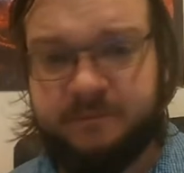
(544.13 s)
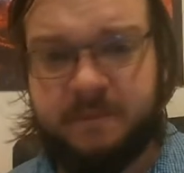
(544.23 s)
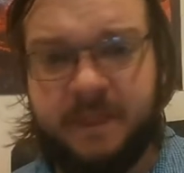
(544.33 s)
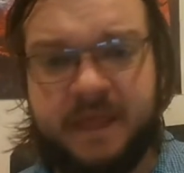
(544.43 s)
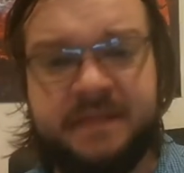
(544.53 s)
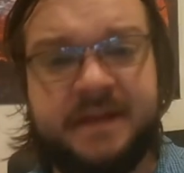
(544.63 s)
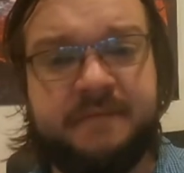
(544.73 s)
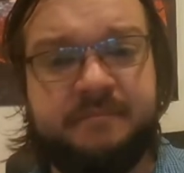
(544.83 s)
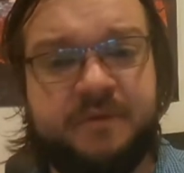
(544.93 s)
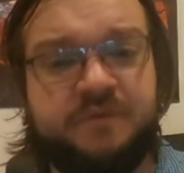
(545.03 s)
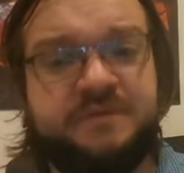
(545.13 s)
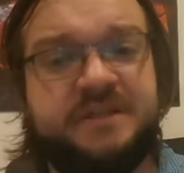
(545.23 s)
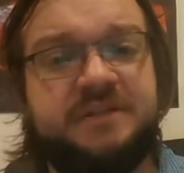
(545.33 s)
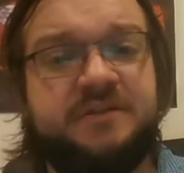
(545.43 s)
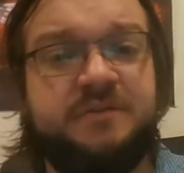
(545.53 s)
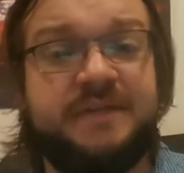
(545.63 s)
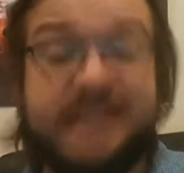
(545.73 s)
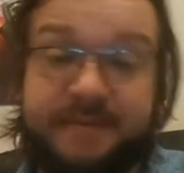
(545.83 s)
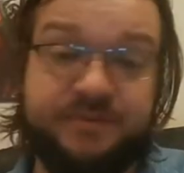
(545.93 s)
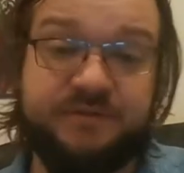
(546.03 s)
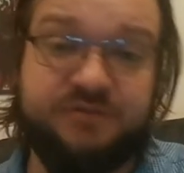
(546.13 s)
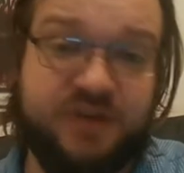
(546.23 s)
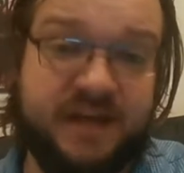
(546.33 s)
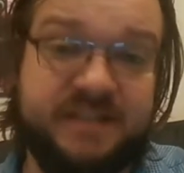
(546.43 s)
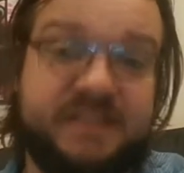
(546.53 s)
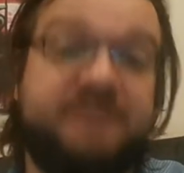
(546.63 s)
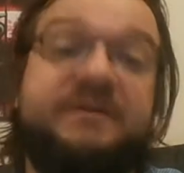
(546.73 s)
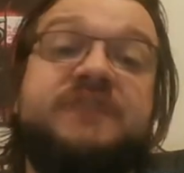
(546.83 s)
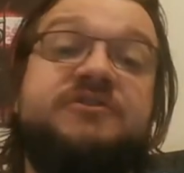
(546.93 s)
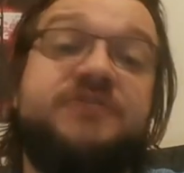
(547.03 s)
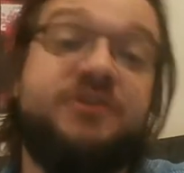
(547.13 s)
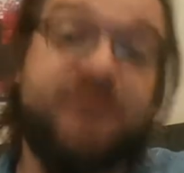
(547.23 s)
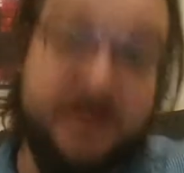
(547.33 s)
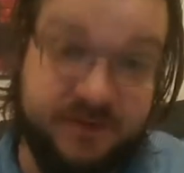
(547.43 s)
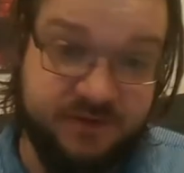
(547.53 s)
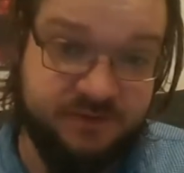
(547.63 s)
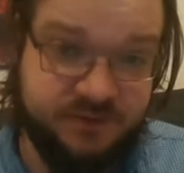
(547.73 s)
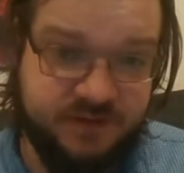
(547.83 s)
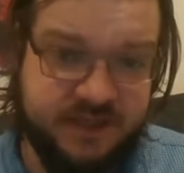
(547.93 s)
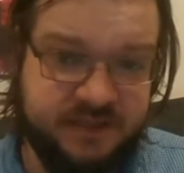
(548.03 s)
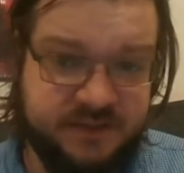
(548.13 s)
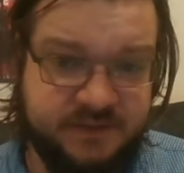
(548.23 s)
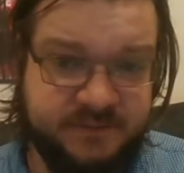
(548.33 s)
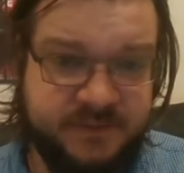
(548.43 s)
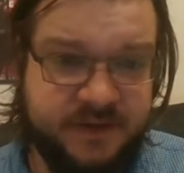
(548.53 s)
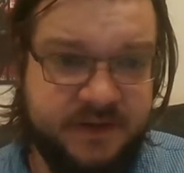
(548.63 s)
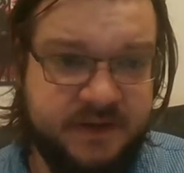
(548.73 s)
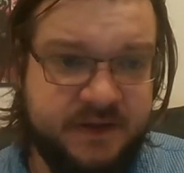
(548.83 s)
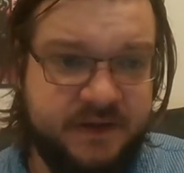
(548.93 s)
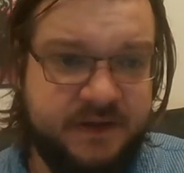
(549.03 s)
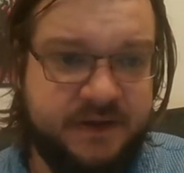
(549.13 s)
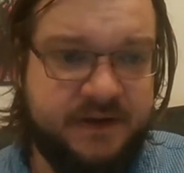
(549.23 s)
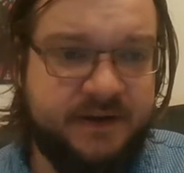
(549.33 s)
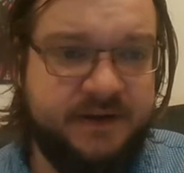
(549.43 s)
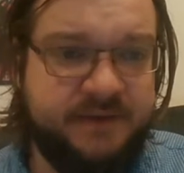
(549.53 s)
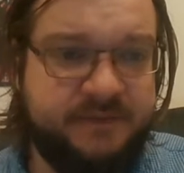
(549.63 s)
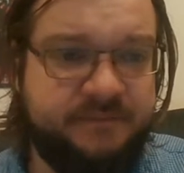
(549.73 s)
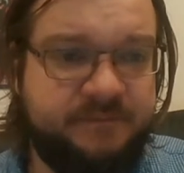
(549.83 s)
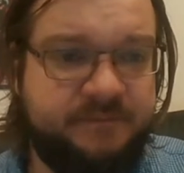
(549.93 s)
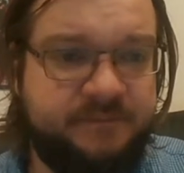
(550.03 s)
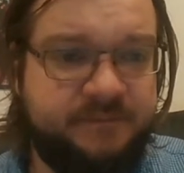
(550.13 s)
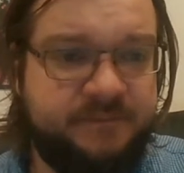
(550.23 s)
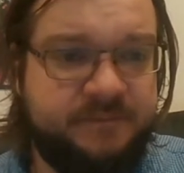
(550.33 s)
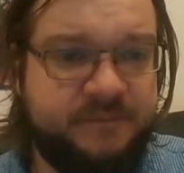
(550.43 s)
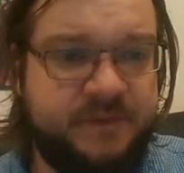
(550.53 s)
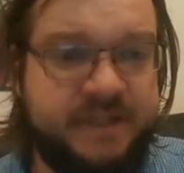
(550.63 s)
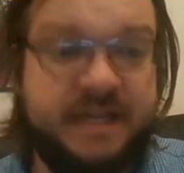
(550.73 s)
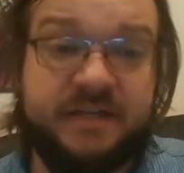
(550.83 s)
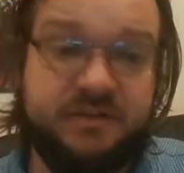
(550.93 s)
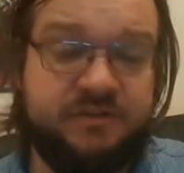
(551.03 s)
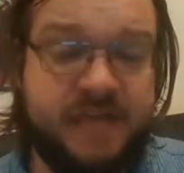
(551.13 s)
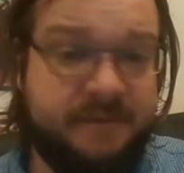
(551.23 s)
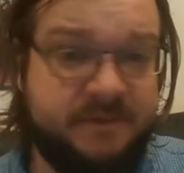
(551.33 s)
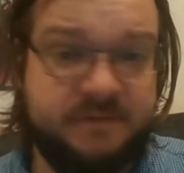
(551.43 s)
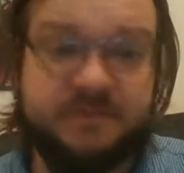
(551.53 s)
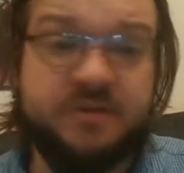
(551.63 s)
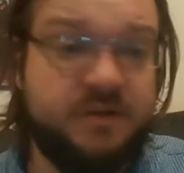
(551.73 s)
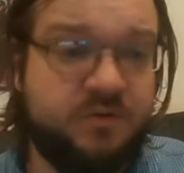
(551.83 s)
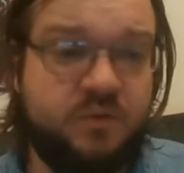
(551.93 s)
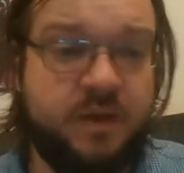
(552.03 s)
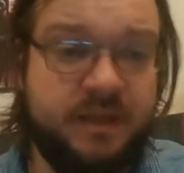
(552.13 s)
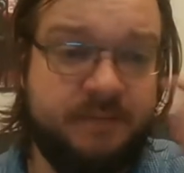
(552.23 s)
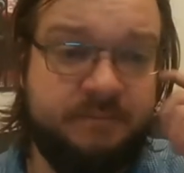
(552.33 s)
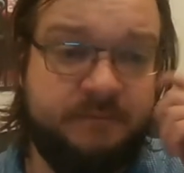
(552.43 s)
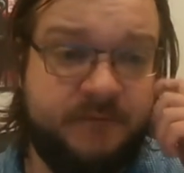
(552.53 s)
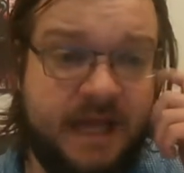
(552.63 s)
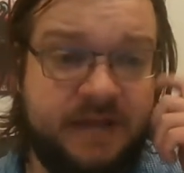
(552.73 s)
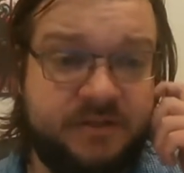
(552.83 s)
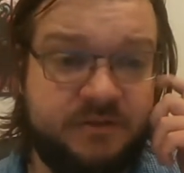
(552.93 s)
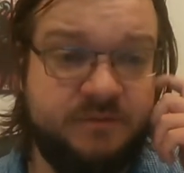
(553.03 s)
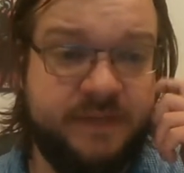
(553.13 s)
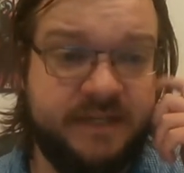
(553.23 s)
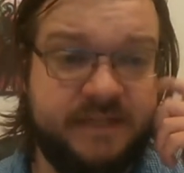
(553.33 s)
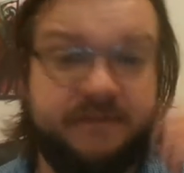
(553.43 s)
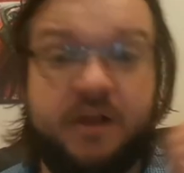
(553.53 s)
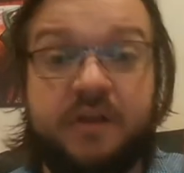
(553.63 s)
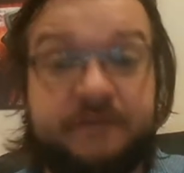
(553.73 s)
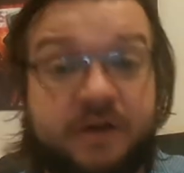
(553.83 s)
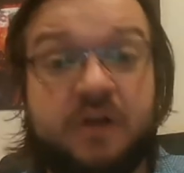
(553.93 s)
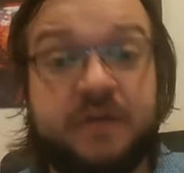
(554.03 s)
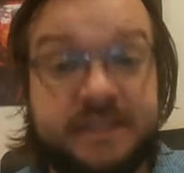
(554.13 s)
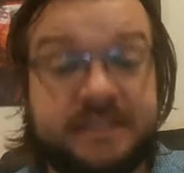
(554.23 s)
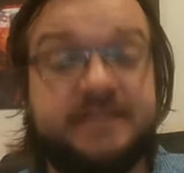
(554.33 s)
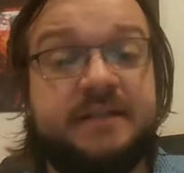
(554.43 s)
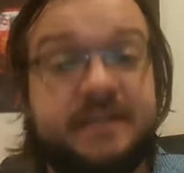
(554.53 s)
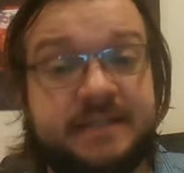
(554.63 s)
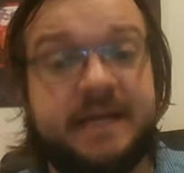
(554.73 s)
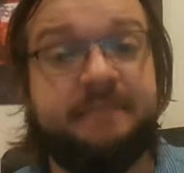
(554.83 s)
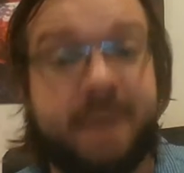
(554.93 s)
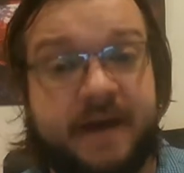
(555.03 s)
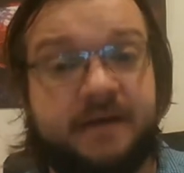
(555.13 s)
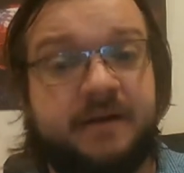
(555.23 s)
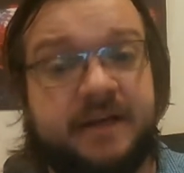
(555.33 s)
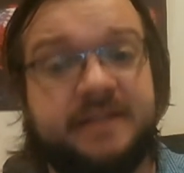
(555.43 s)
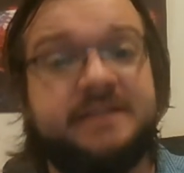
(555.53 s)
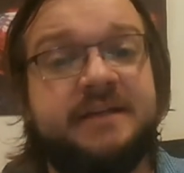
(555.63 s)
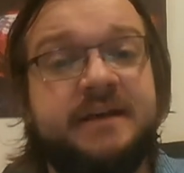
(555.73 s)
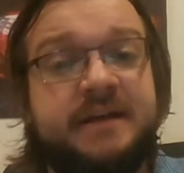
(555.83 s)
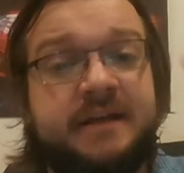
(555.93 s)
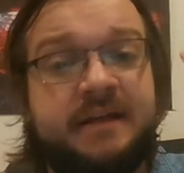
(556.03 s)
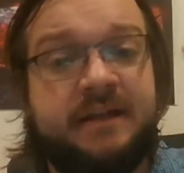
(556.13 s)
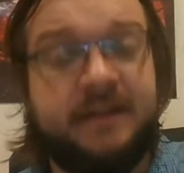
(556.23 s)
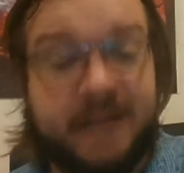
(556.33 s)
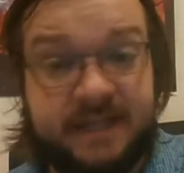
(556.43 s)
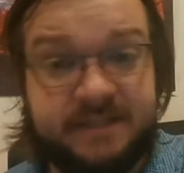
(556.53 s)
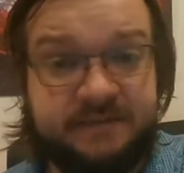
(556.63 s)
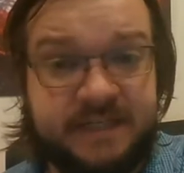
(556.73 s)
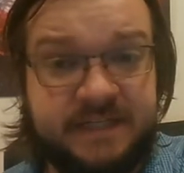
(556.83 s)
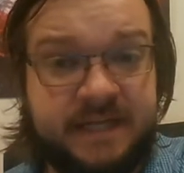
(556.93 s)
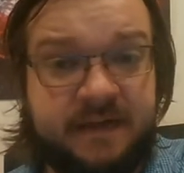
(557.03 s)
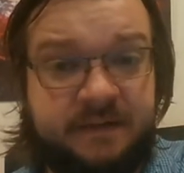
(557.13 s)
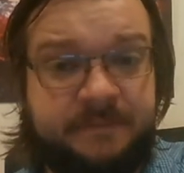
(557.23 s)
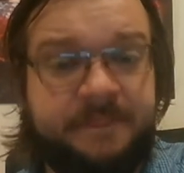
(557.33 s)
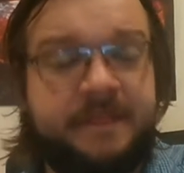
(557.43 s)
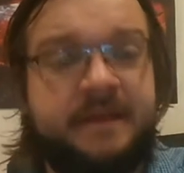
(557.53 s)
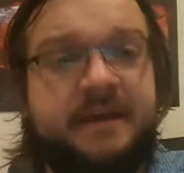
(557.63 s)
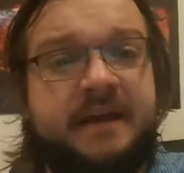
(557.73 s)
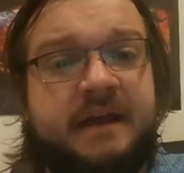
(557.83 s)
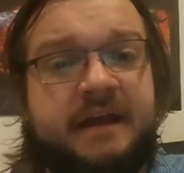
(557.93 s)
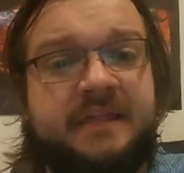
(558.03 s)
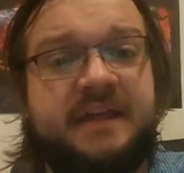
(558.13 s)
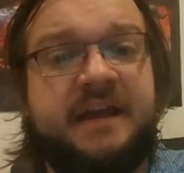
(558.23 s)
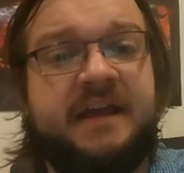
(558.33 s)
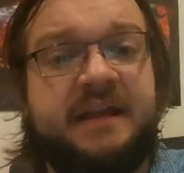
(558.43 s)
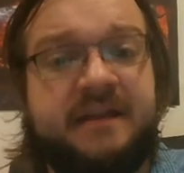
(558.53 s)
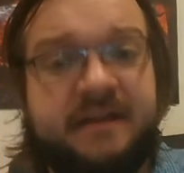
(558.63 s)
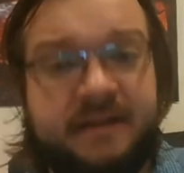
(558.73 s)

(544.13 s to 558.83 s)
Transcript: and then it moves into examples of shrines and adventures surrounding those shrines. The next 2 chapters I'm just going to quickly flash through because they follow consistently the same pattern. It's lots of detail, and then